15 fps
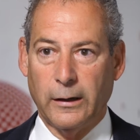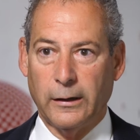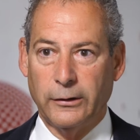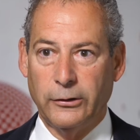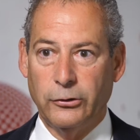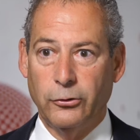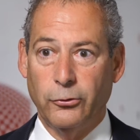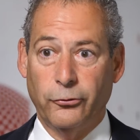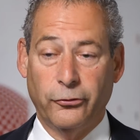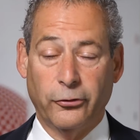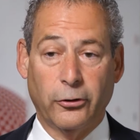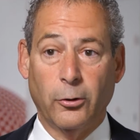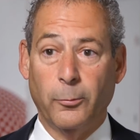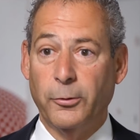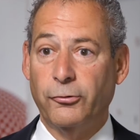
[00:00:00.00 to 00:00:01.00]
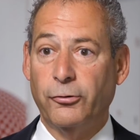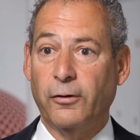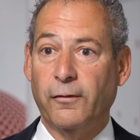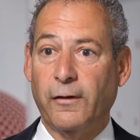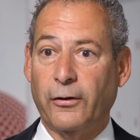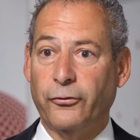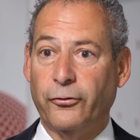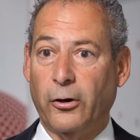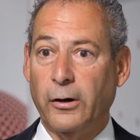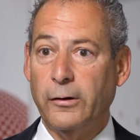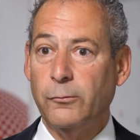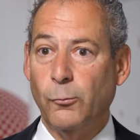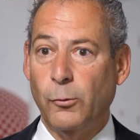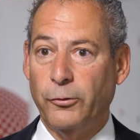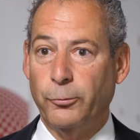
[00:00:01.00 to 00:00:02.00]
uh, use sacubitril
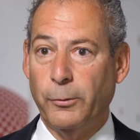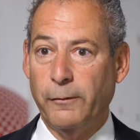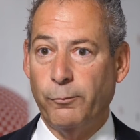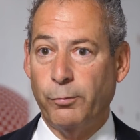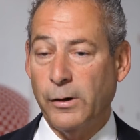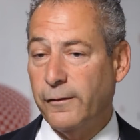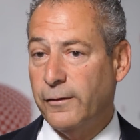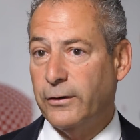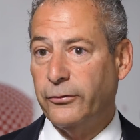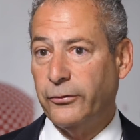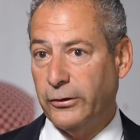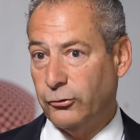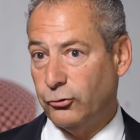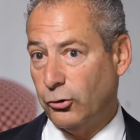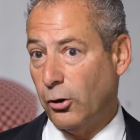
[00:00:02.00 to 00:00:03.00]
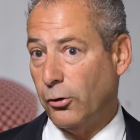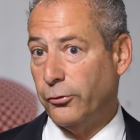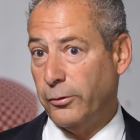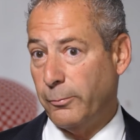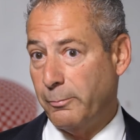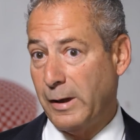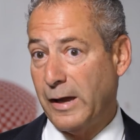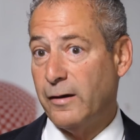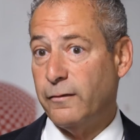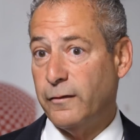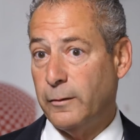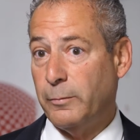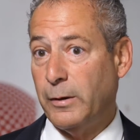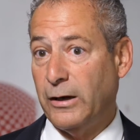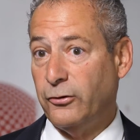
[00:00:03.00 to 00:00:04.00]
valsartan, which we've previously shown to
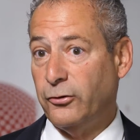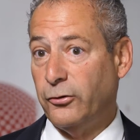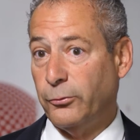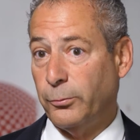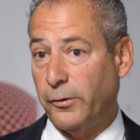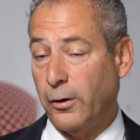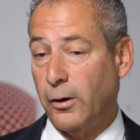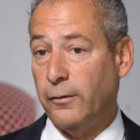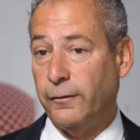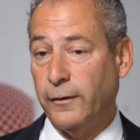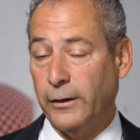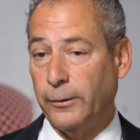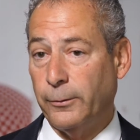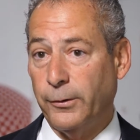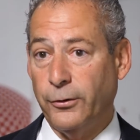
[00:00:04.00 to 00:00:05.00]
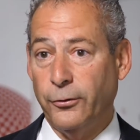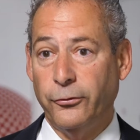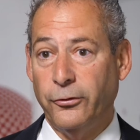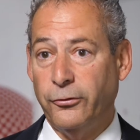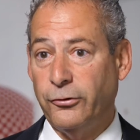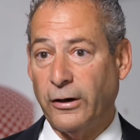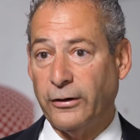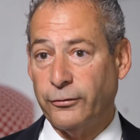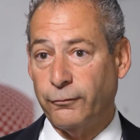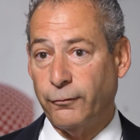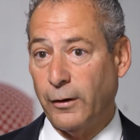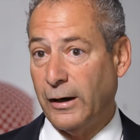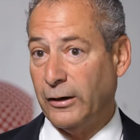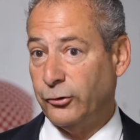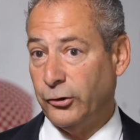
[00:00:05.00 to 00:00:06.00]
benefit patients with heart failure reduced ejection
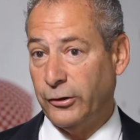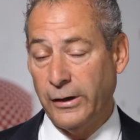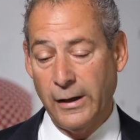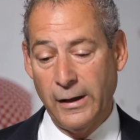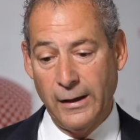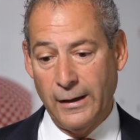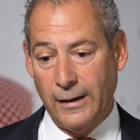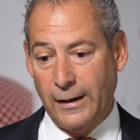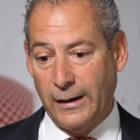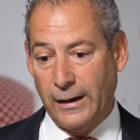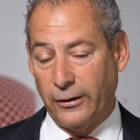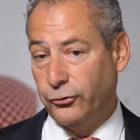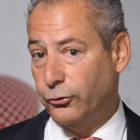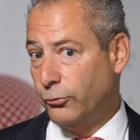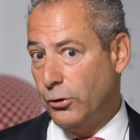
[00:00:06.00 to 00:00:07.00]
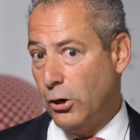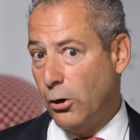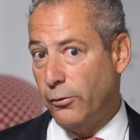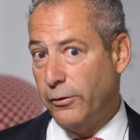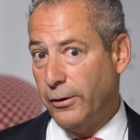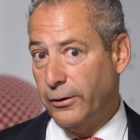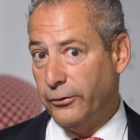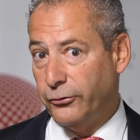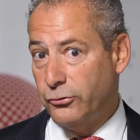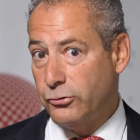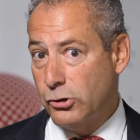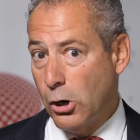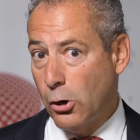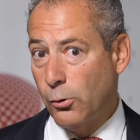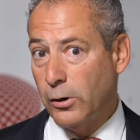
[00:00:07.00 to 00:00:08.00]
fraction. And as you know, there is
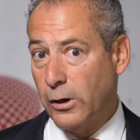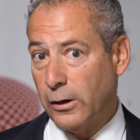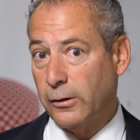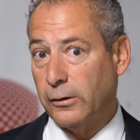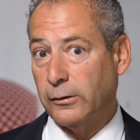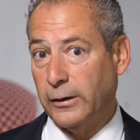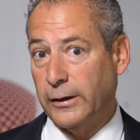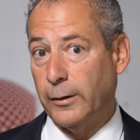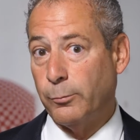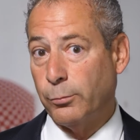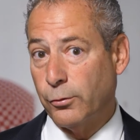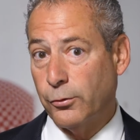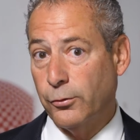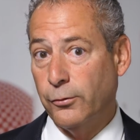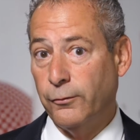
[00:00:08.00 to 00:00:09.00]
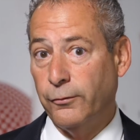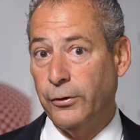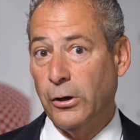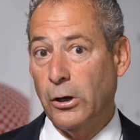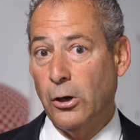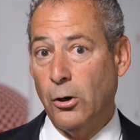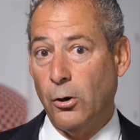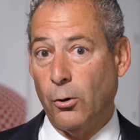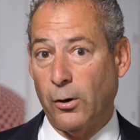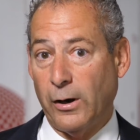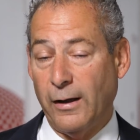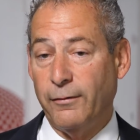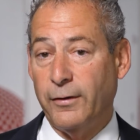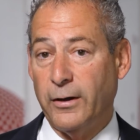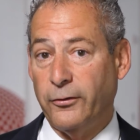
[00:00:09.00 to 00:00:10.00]
no currently approved
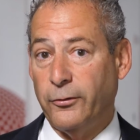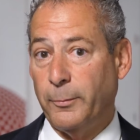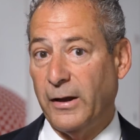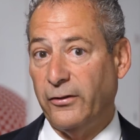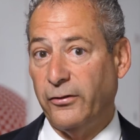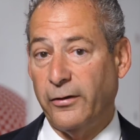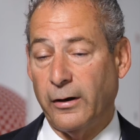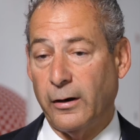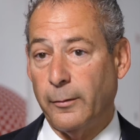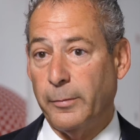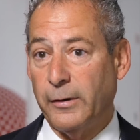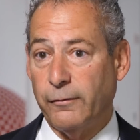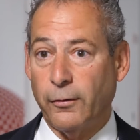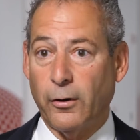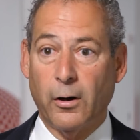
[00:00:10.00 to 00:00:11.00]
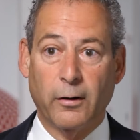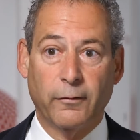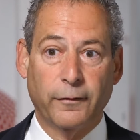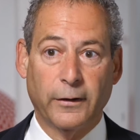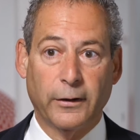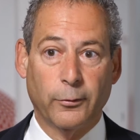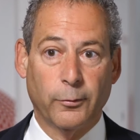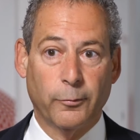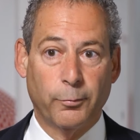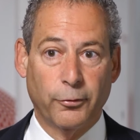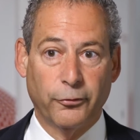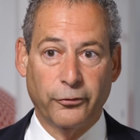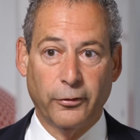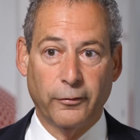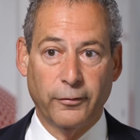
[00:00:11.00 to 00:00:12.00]
or evidence-based therapy for heart failure with
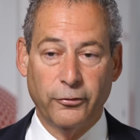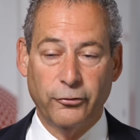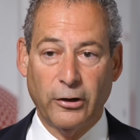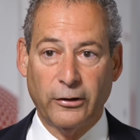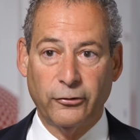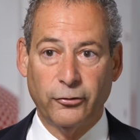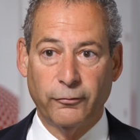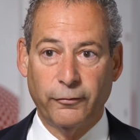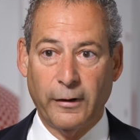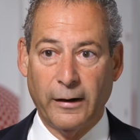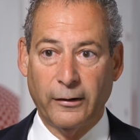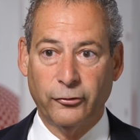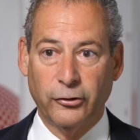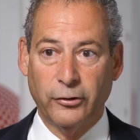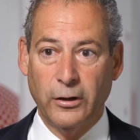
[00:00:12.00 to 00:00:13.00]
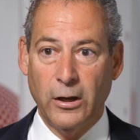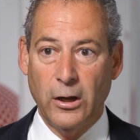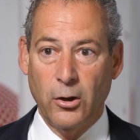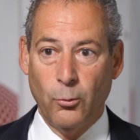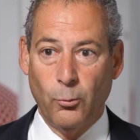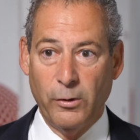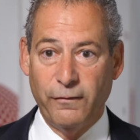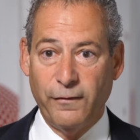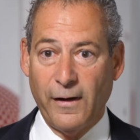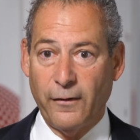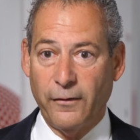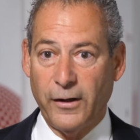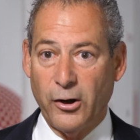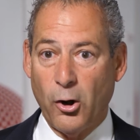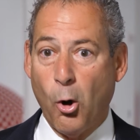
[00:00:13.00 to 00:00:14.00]
preserved ejection fraction. We
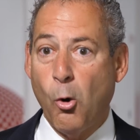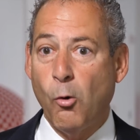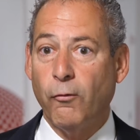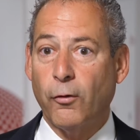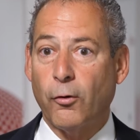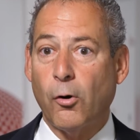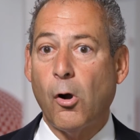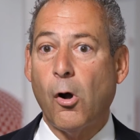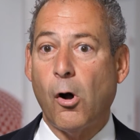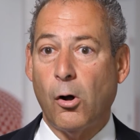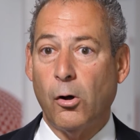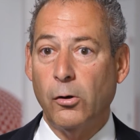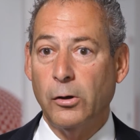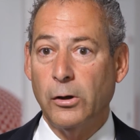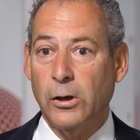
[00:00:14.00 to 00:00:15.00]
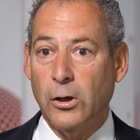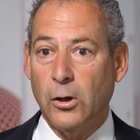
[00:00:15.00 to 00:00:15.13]
found that overall,